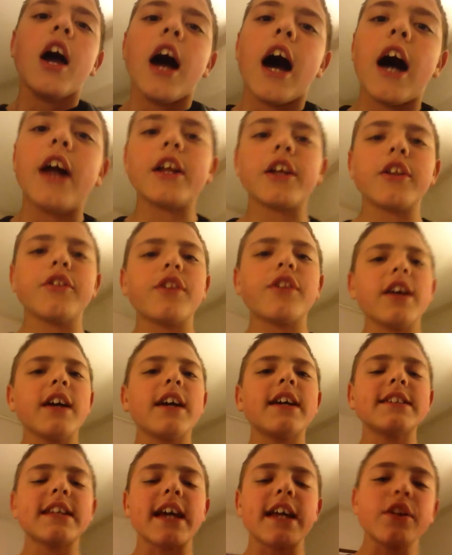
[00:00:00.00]
another thing
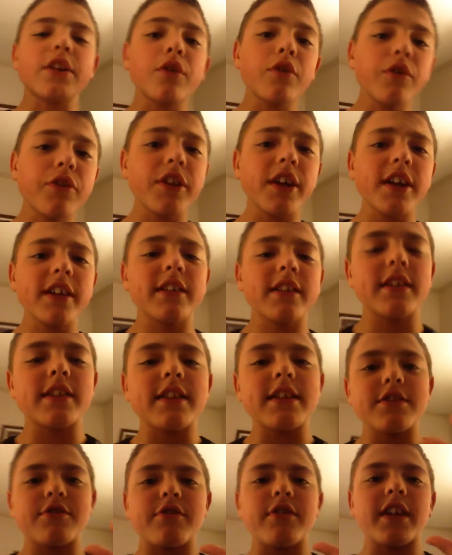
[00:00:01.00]
is, I don't think that
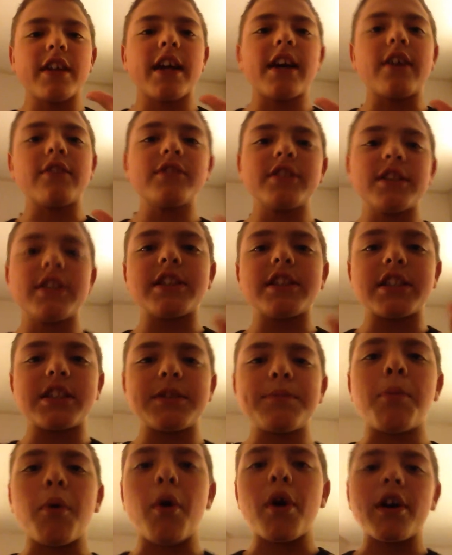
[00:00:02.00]
this really counts as a
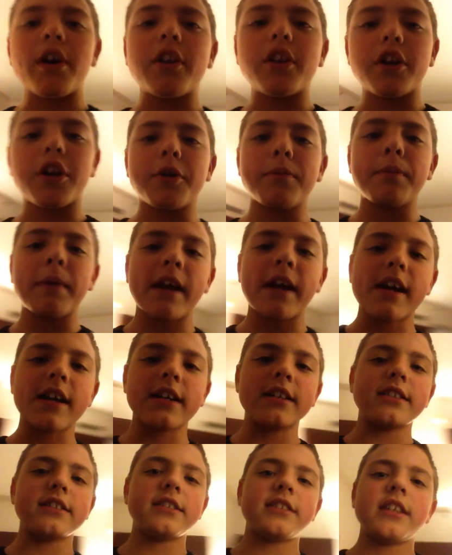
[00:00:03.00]
spoiler
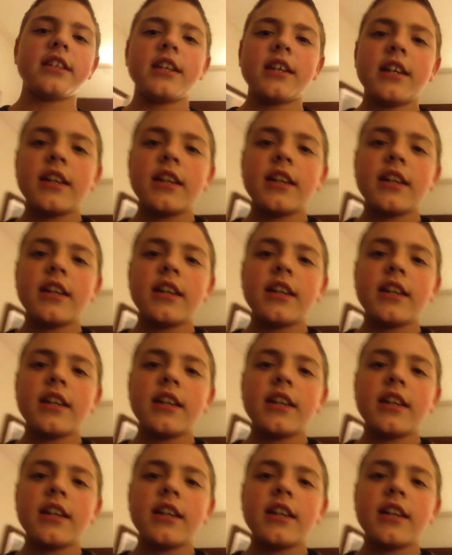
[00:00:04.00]
because